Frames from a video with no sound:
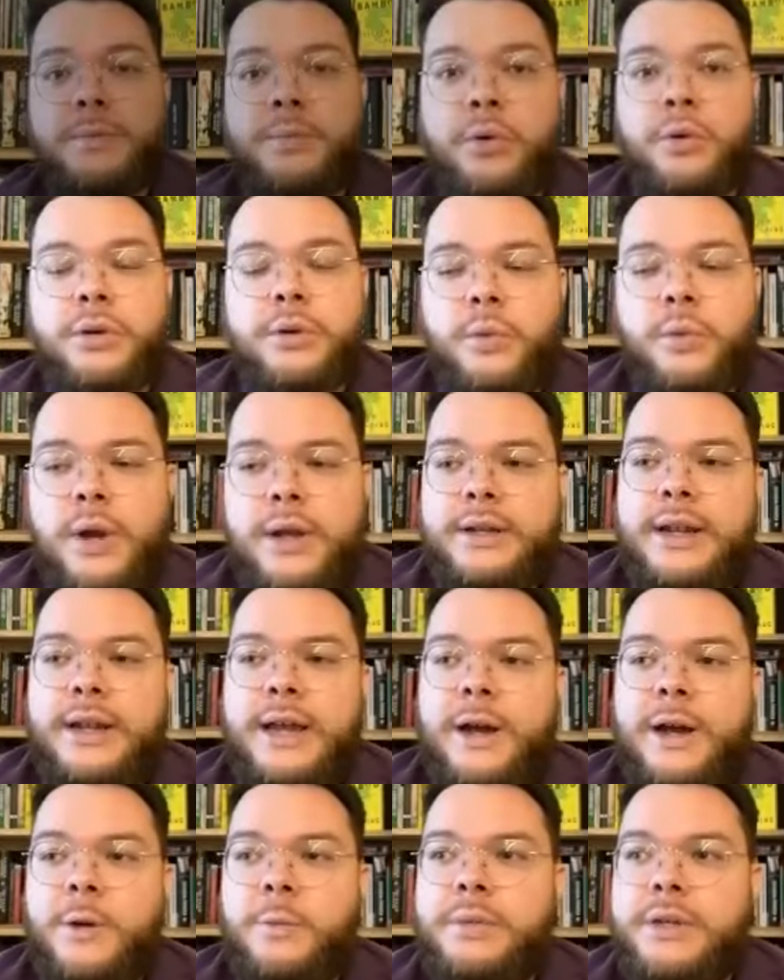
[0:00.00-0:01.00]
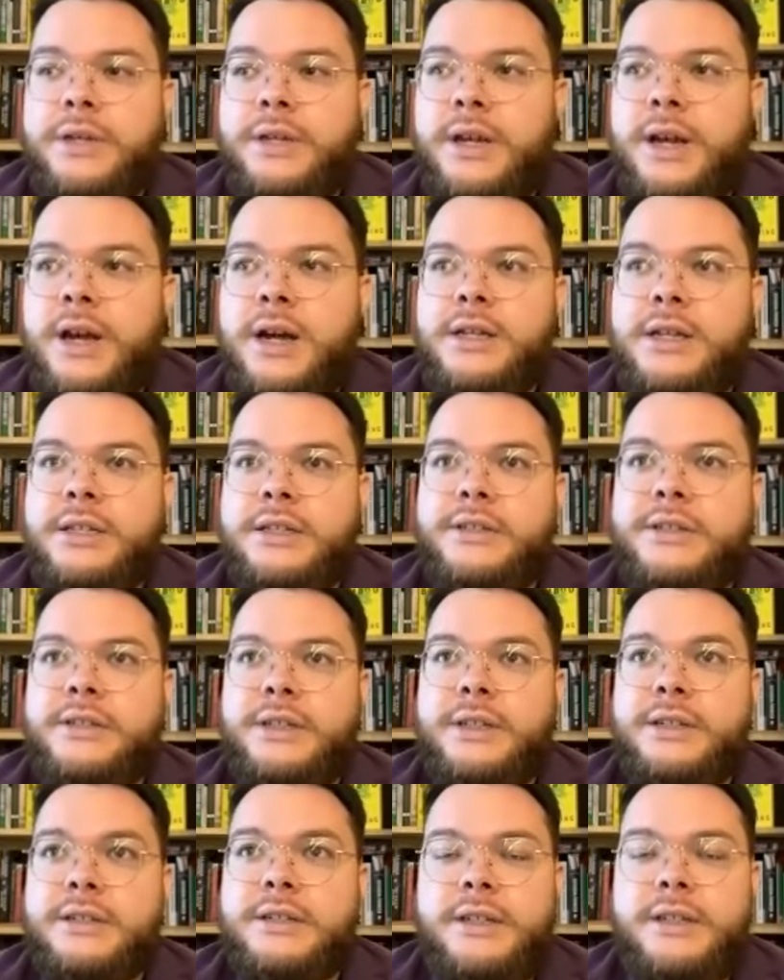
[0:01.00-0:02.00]
important right now because
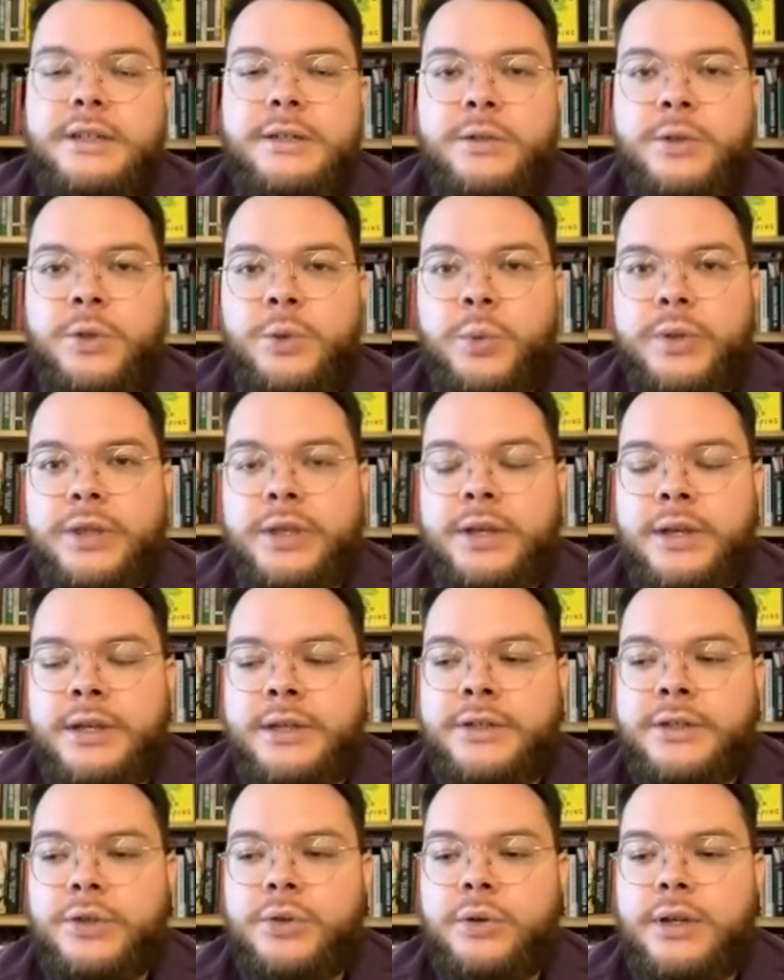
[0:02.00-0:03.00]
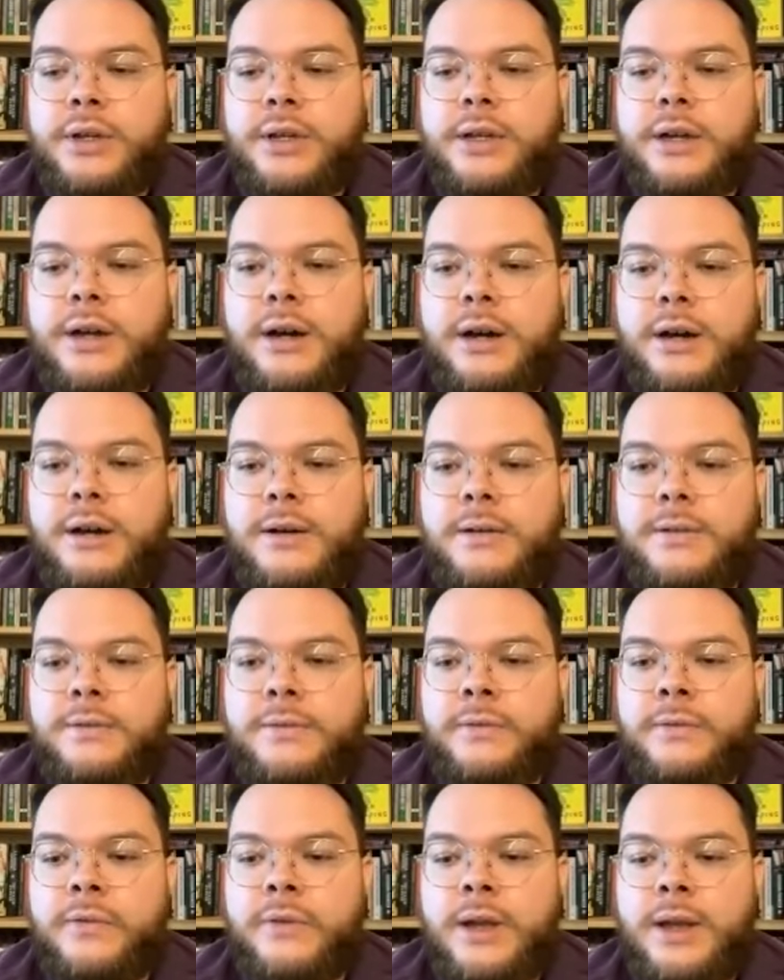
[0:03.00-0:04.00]
it deals with the history
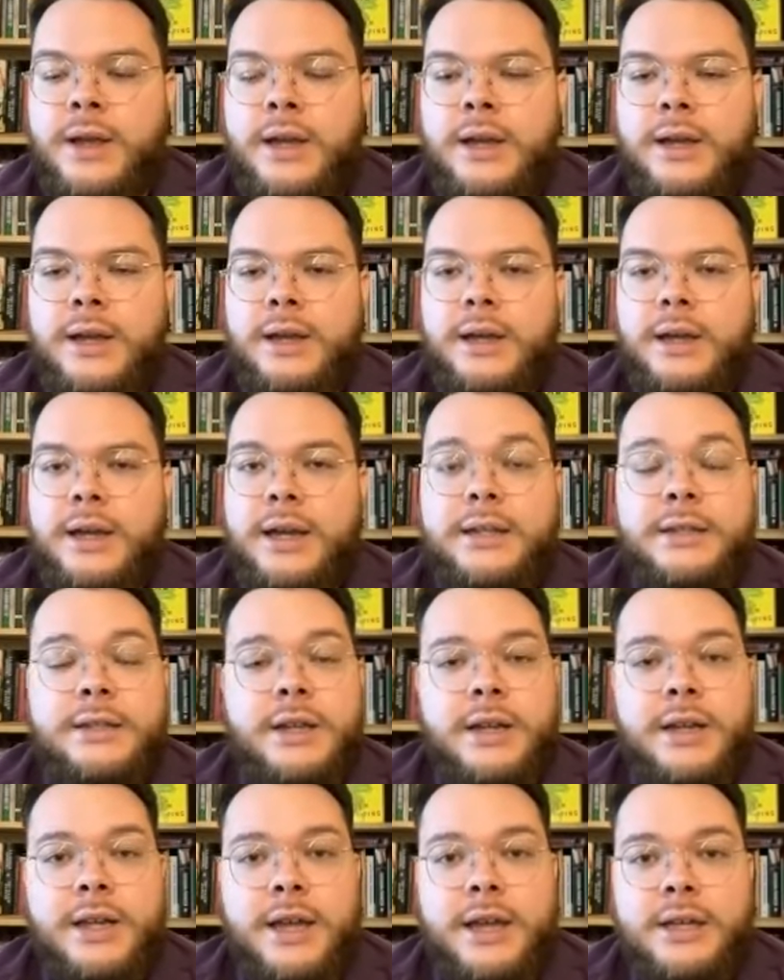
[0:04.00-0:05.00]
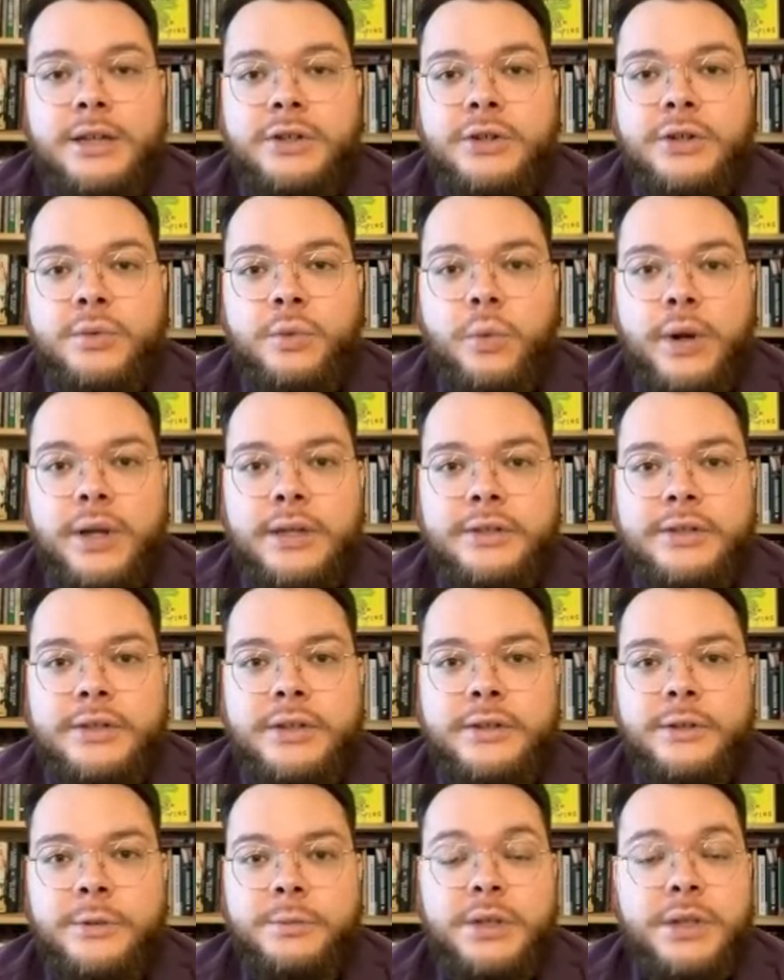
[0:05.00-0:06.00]
of anti-Asian
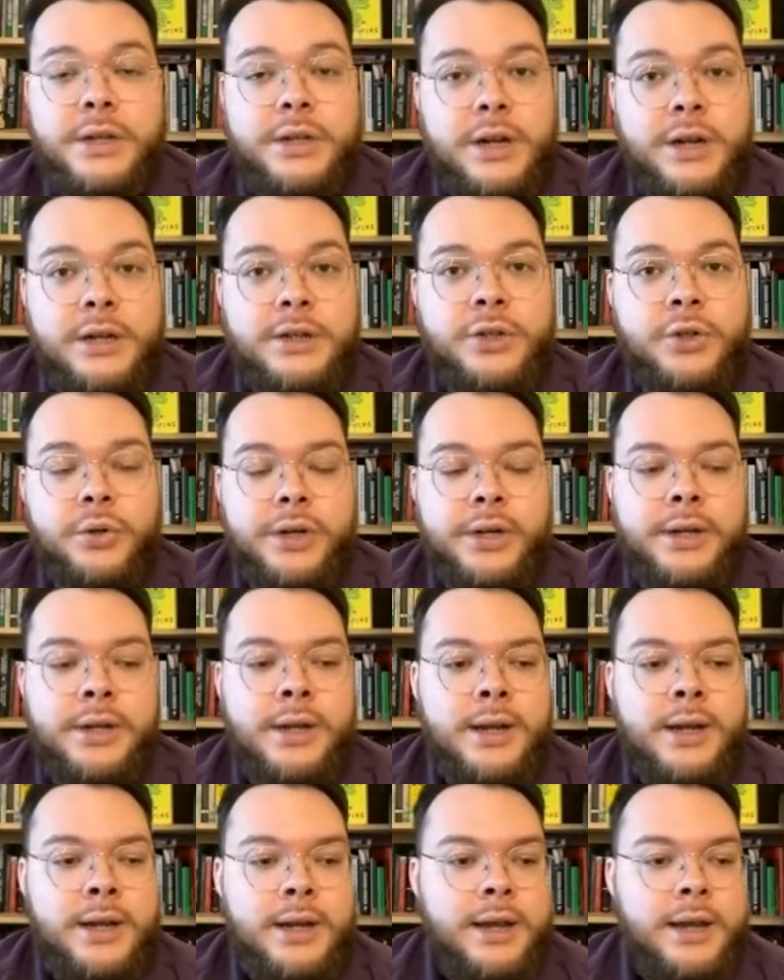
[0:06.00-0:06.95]
racism in the country.